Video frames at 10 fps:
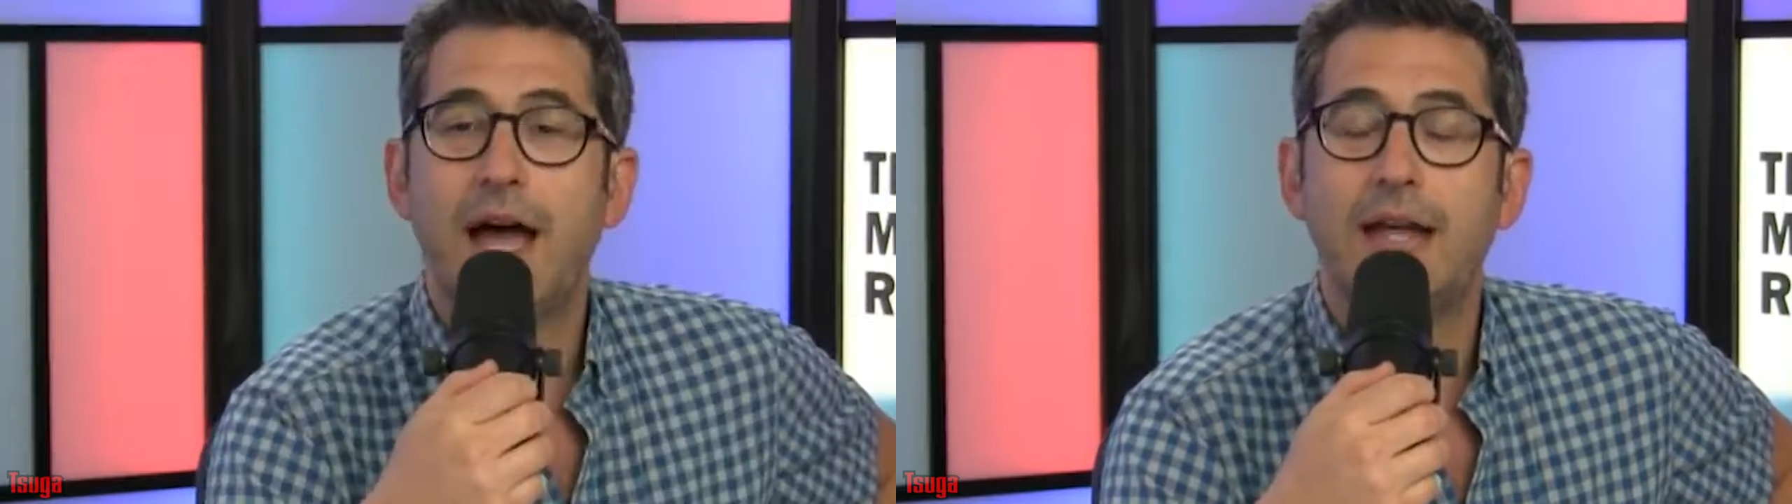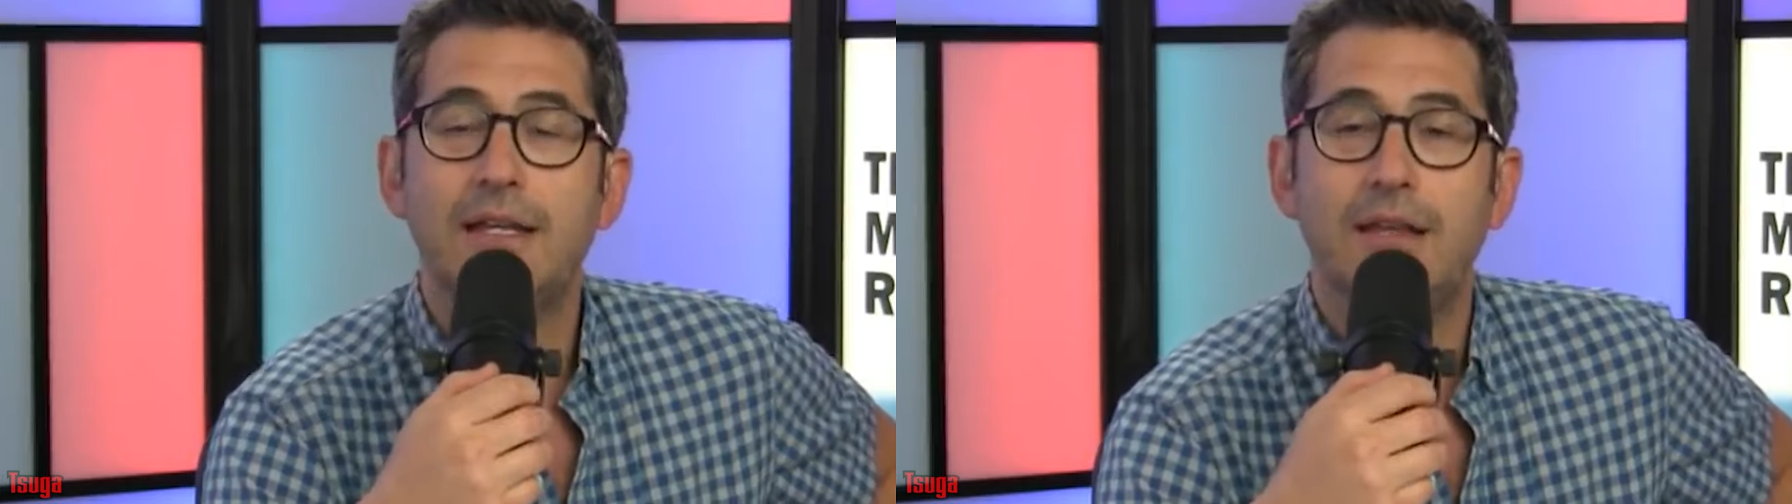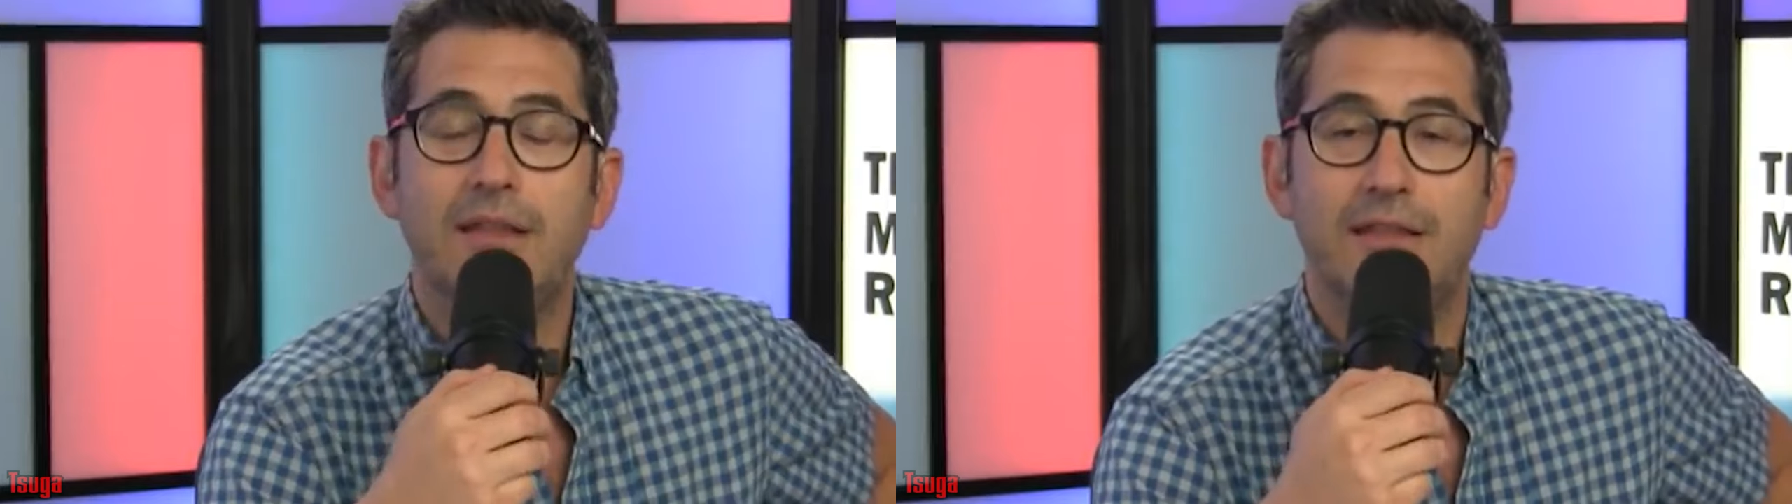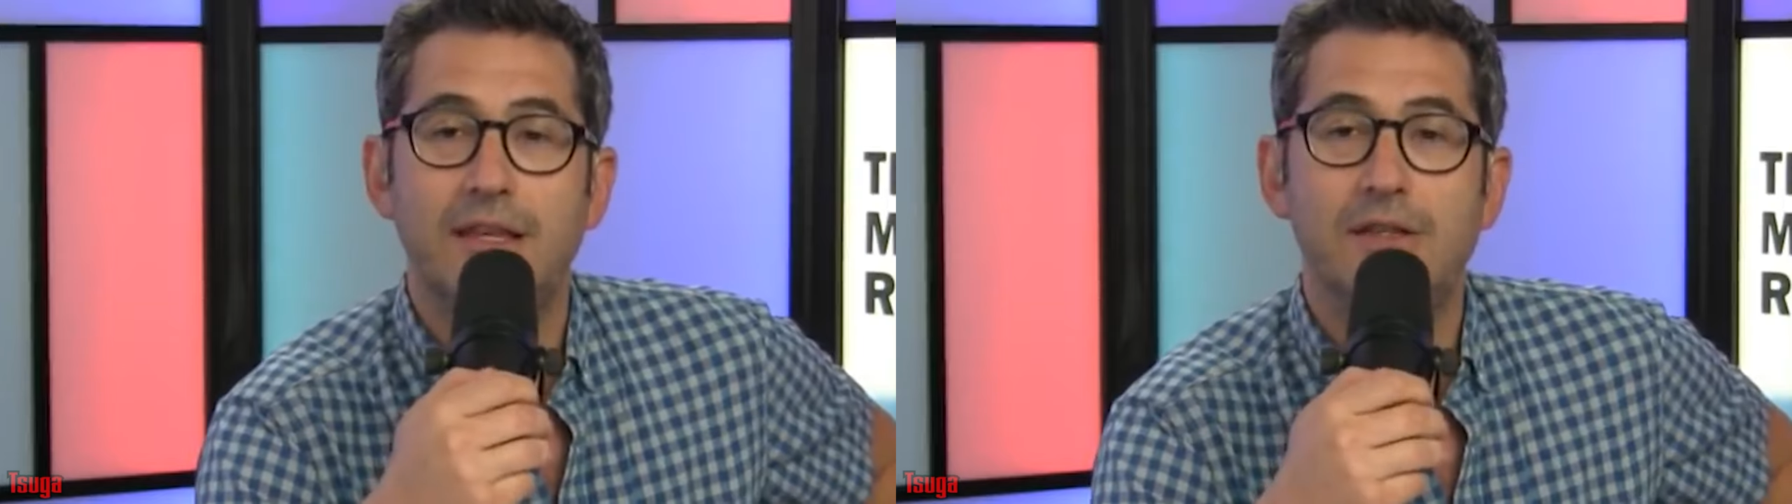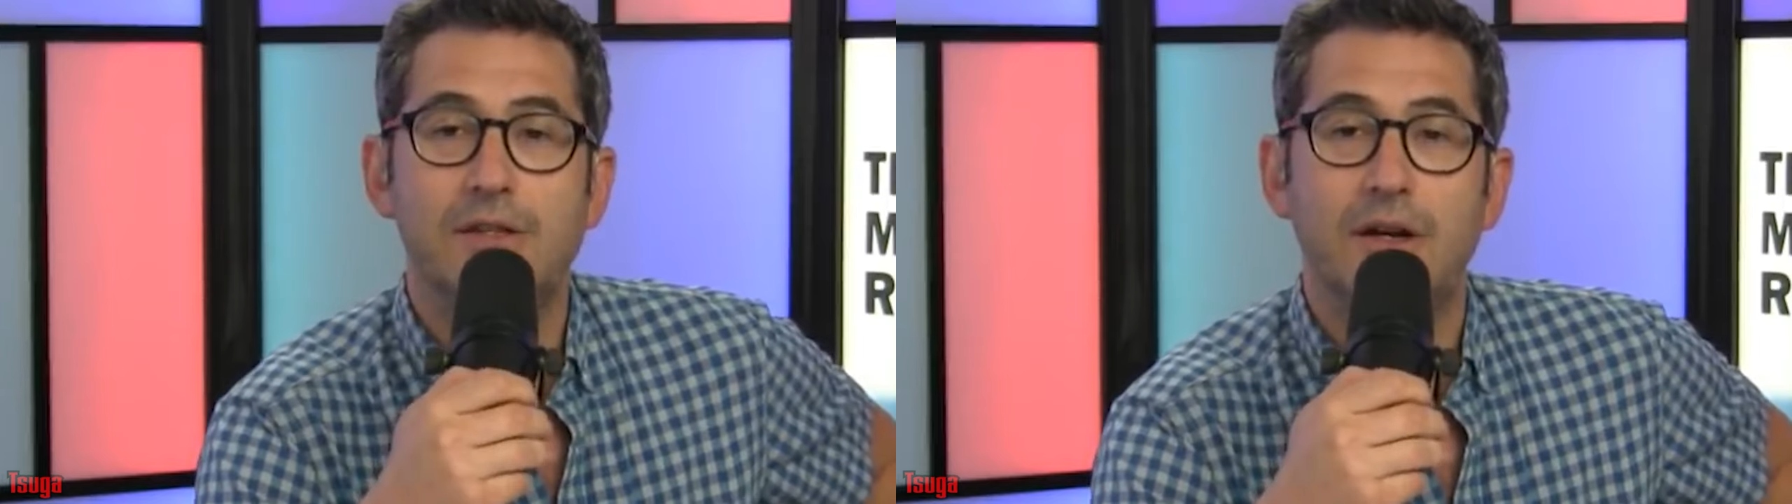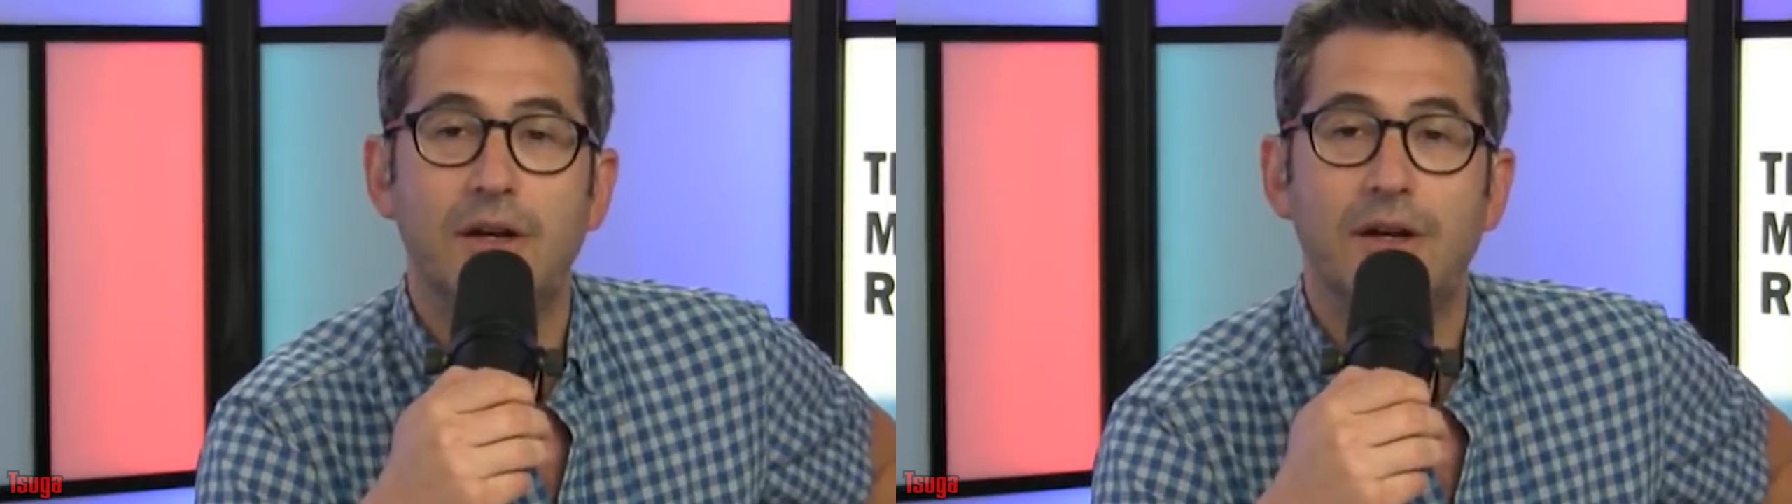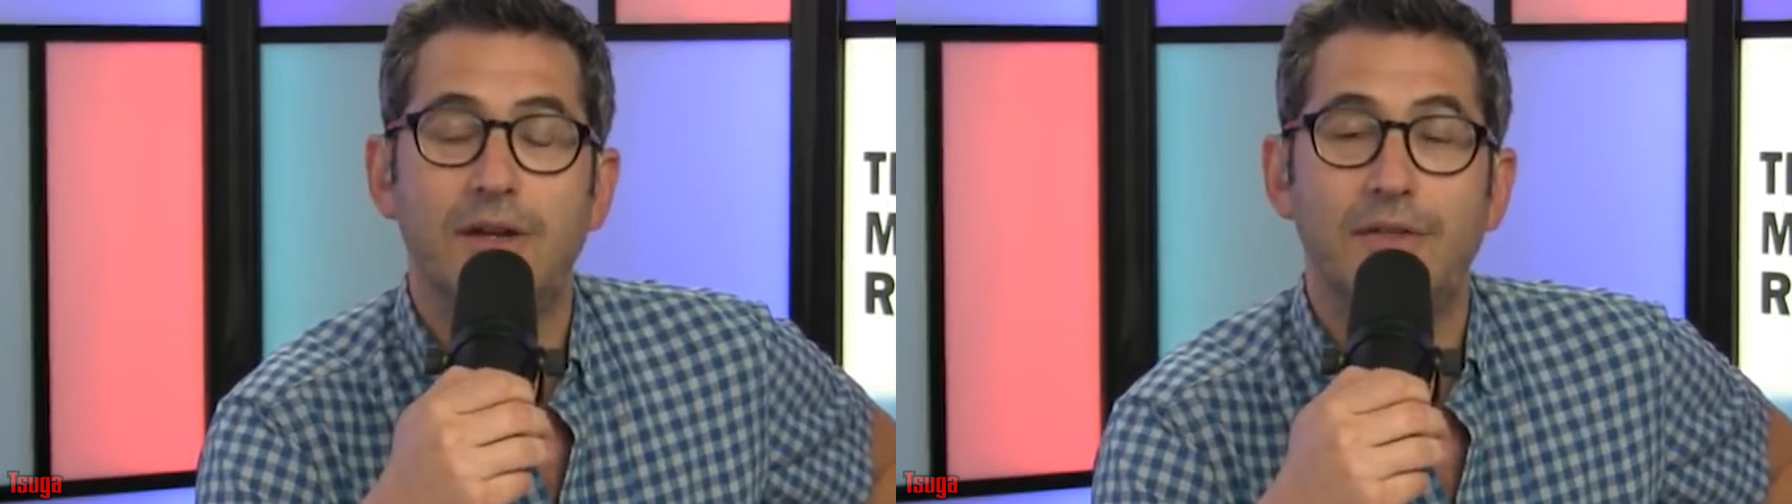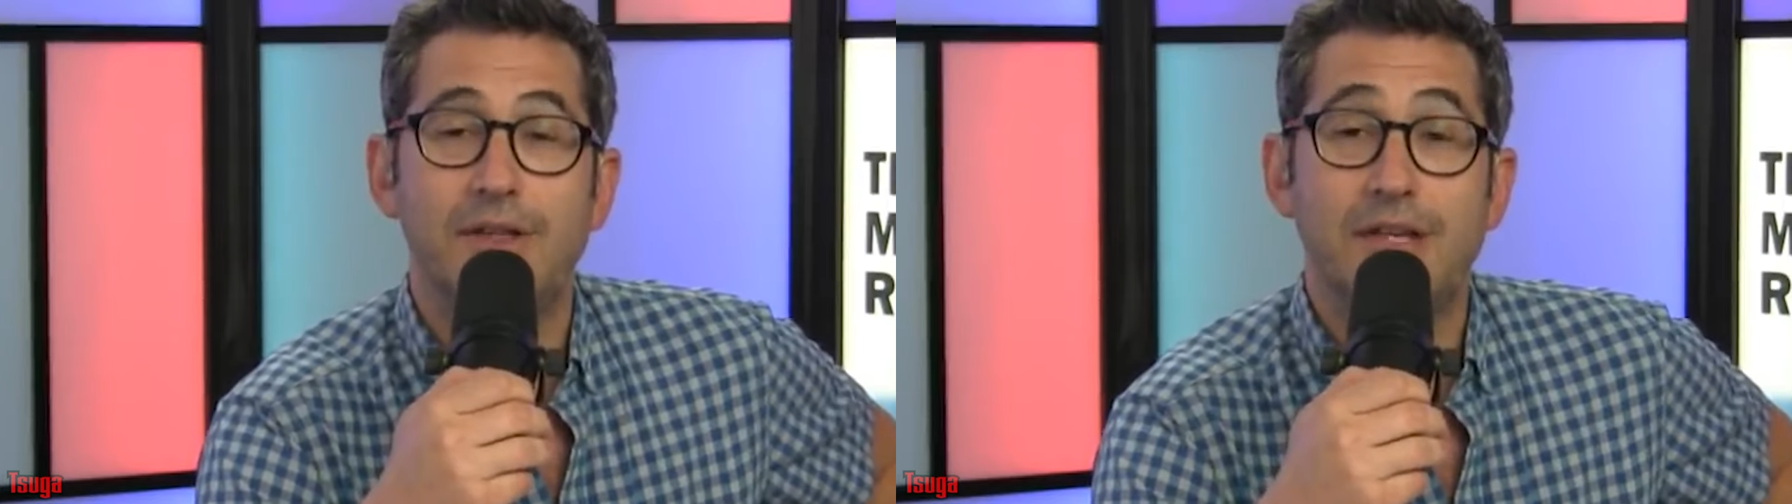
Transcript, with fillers: the idea that these uh,